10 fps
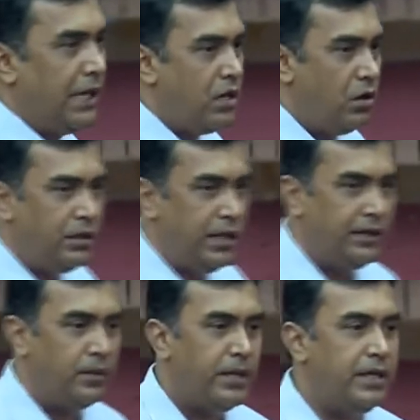cannot
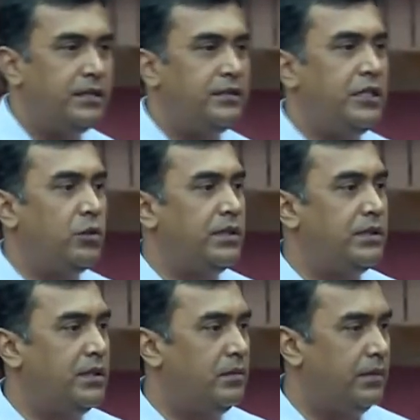take up any
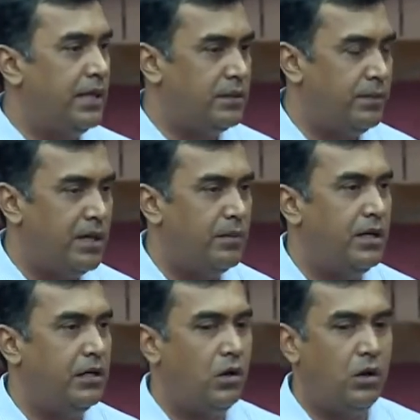sequencing
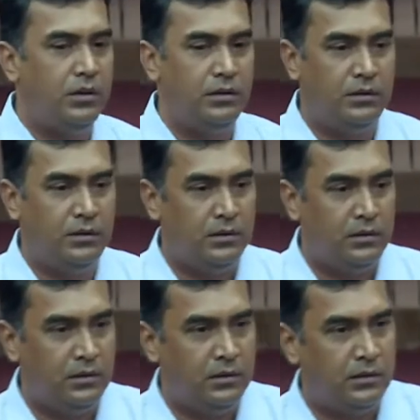experiment or
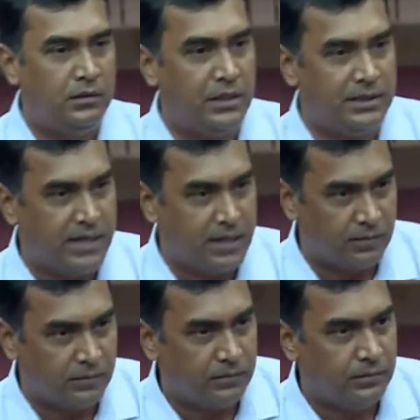design